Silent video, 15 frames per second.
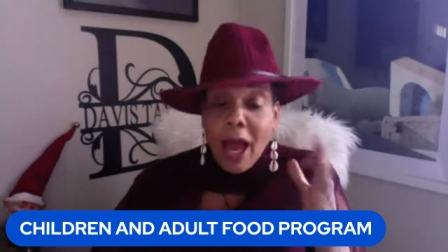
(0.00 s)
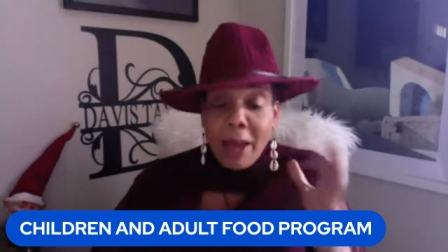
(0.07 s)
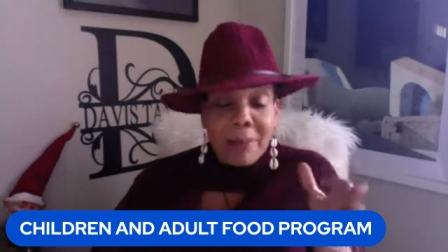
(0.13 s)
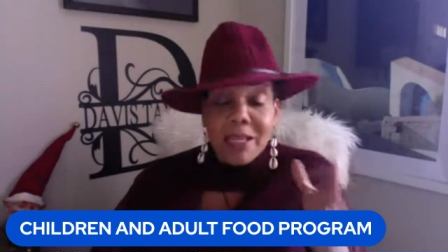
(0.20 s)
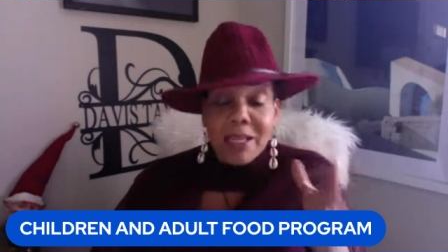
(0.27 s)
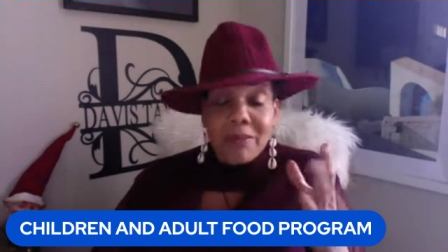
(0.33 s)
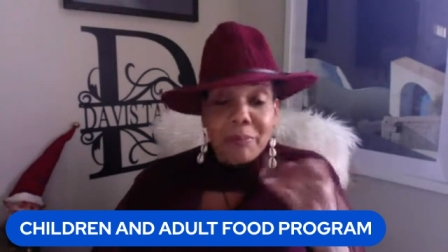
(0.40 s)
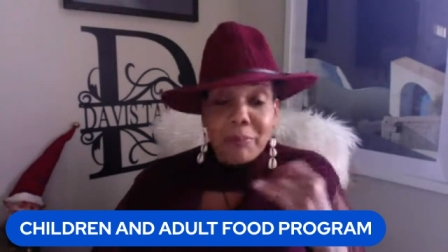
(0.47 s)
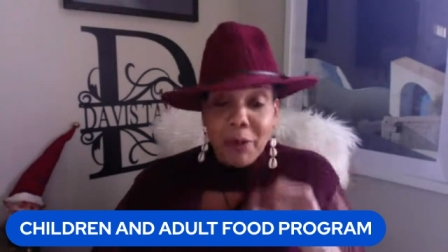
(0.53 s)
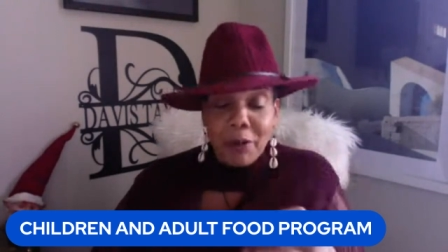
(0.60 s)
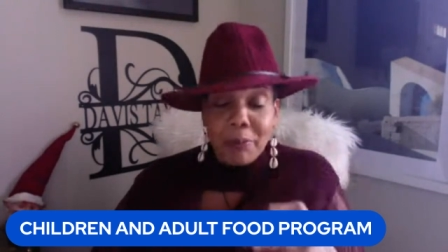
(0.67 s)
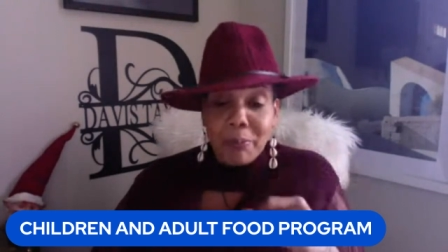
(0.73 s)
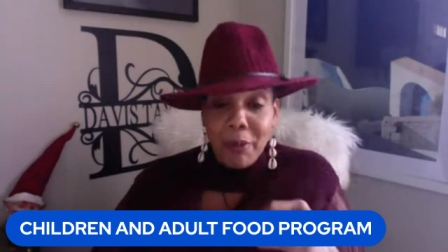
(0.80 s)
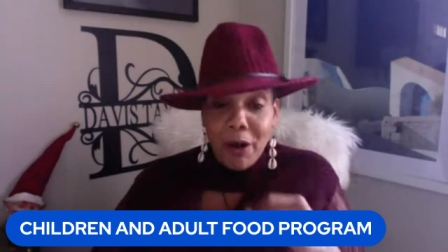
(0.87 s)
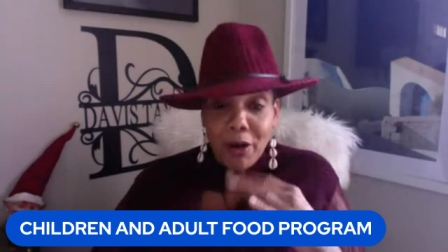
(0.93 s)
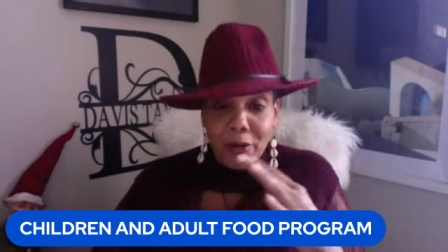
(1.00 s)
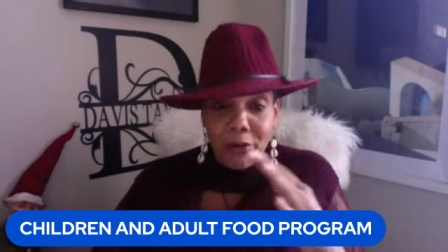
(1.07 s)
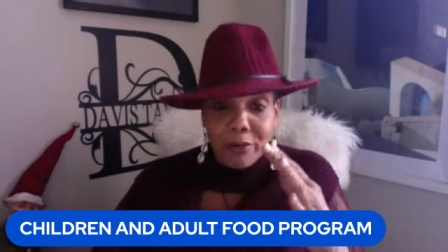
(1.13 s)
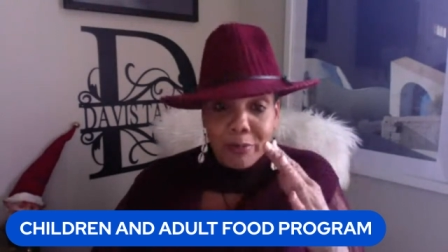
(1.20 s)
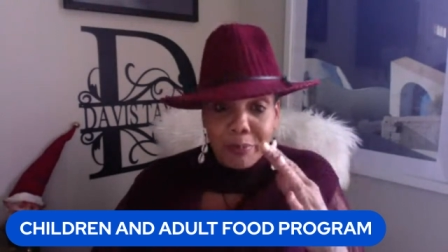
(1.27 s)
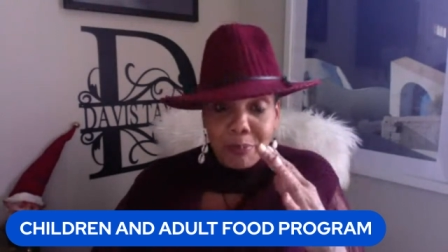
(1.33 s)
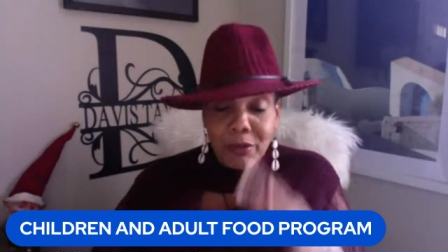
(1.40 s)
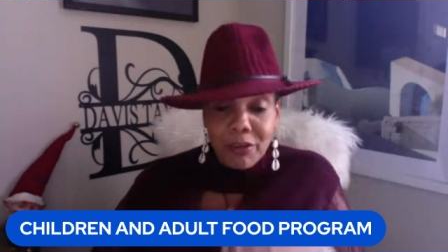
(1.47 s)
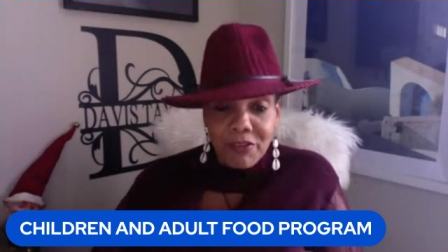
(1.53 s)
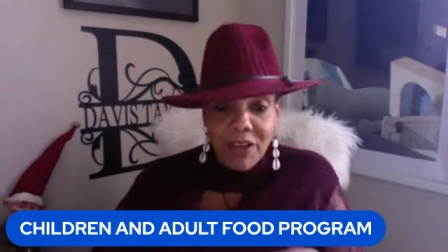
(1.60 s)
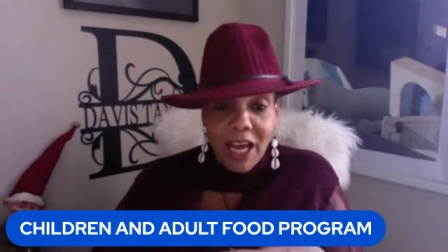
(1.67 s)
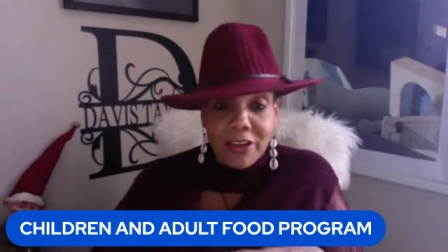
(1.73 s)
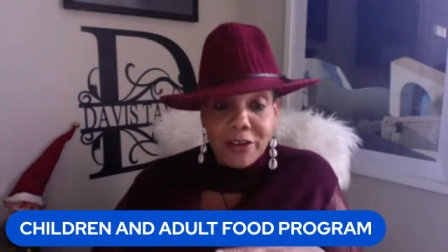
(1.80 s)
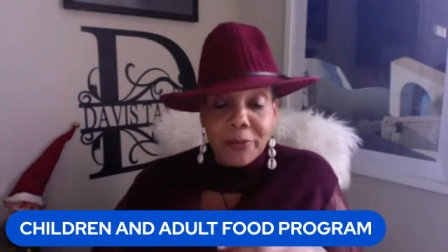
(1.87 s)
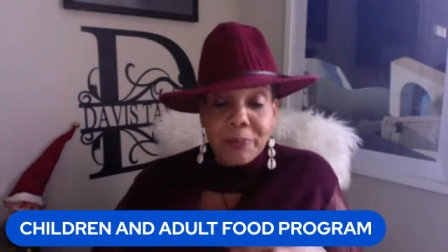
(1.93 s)
I mean, per per
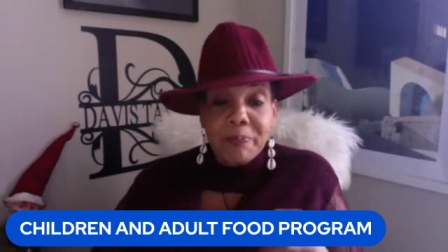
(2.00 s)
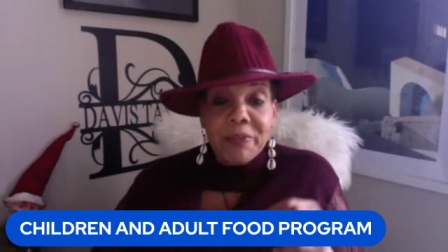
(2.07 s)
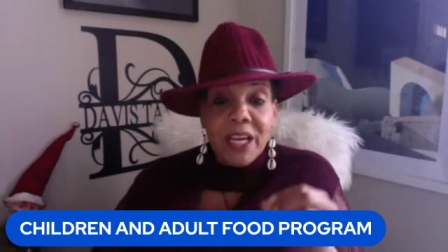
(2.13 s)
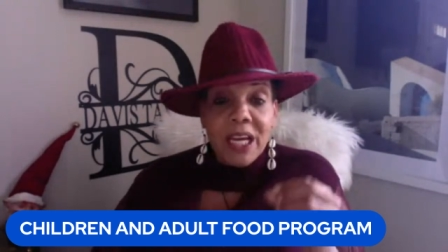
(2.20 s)
provider.